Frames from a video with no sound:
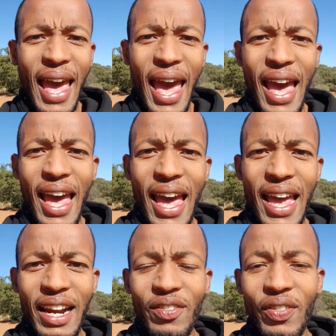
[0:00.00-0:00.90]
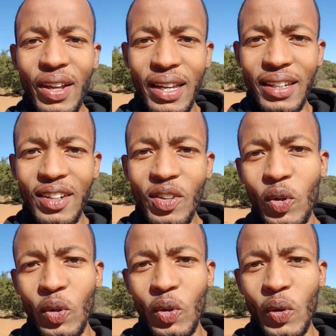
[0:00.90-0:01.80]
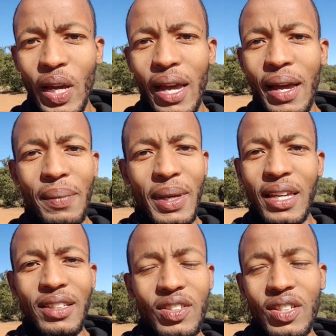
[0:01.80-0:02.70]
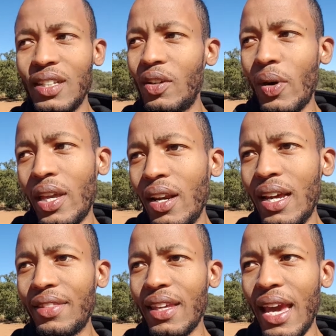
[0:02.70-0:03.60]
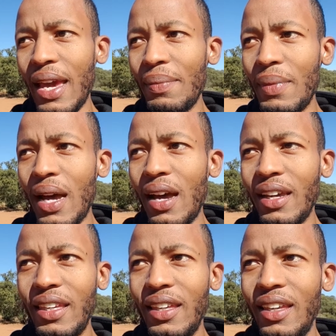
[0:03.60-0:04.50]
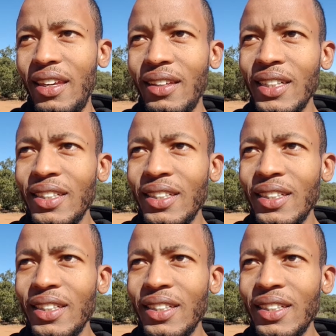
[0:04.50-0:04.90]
And Villain, who is just a regular at the game, he